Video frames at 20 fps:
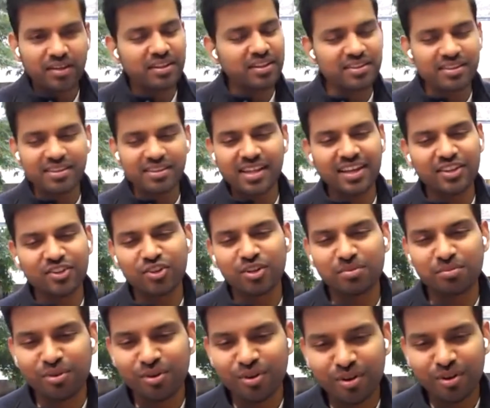This is
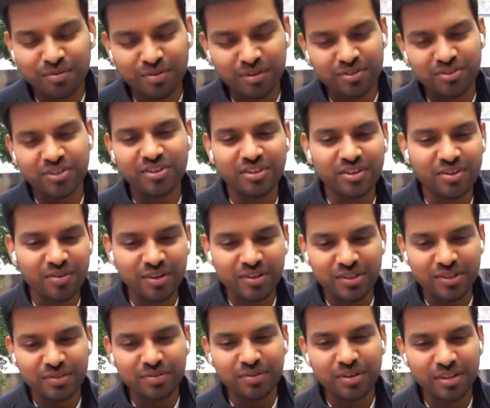actually more of a general
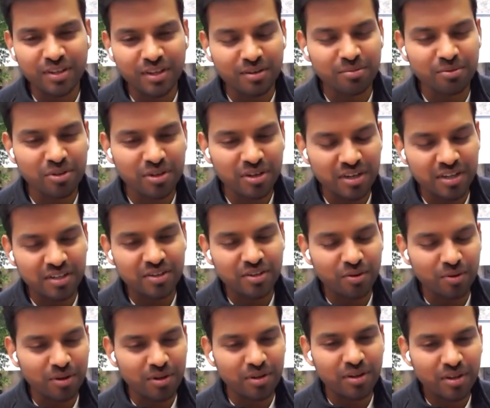question for the community.
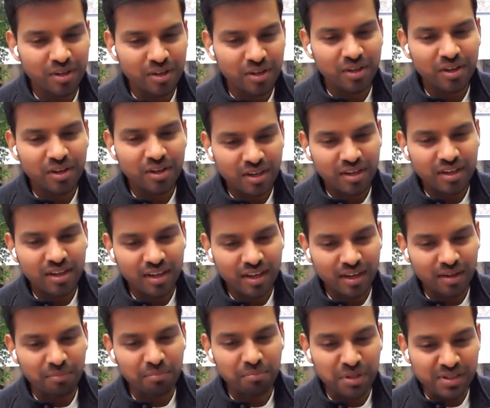So
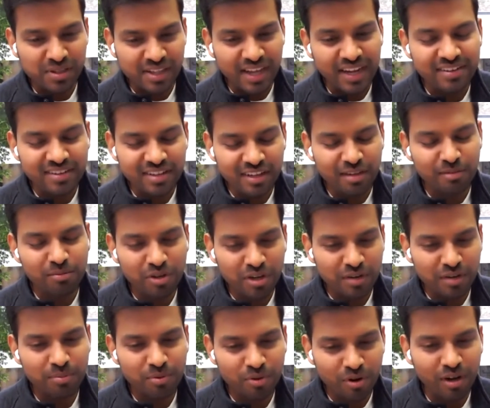besides the
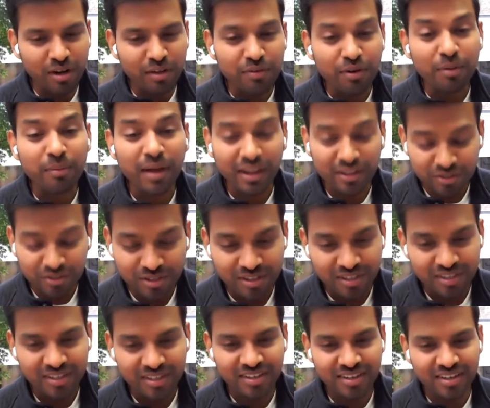community, purely from
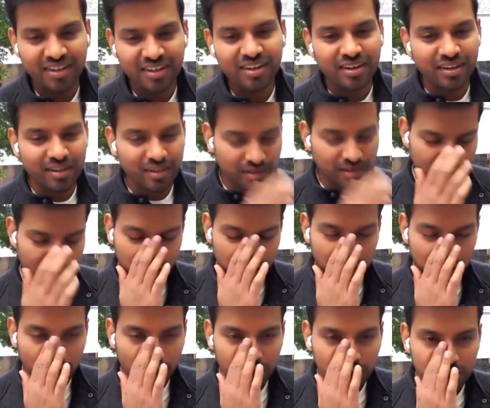actually a
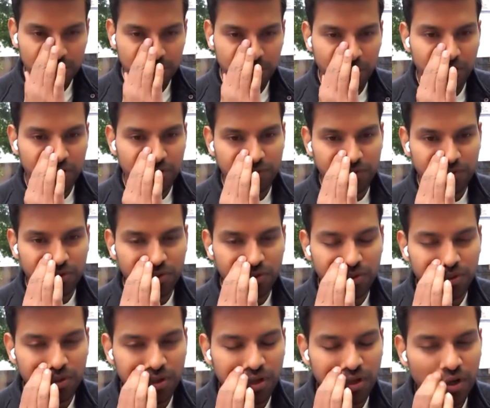technology point of
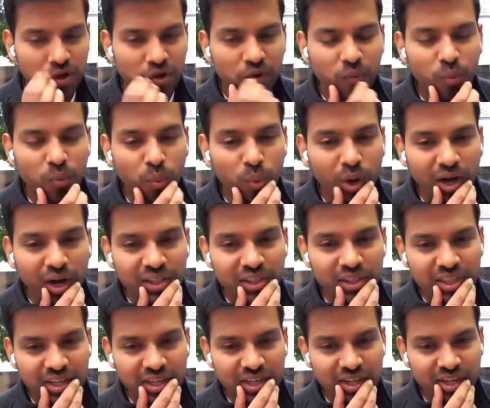view,
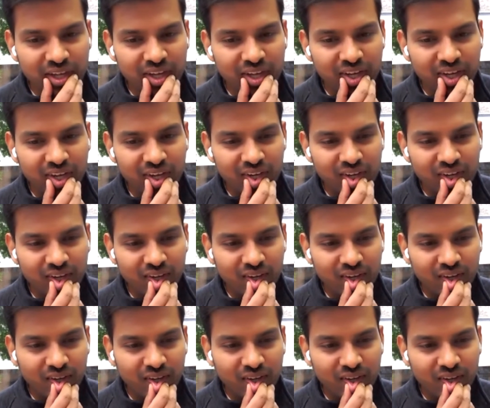one thing